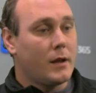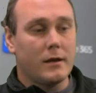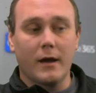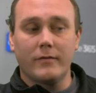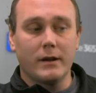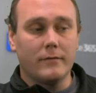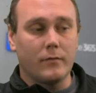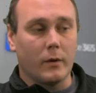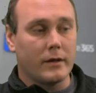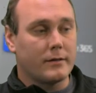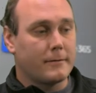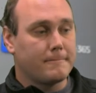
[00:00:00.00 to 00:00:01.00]
you have an
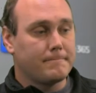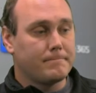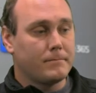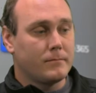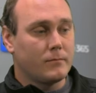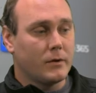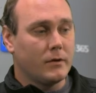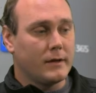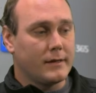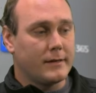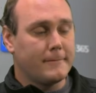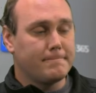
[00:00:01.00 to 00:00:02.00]
invoice. Real
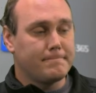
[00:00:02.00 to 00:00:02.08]
easy.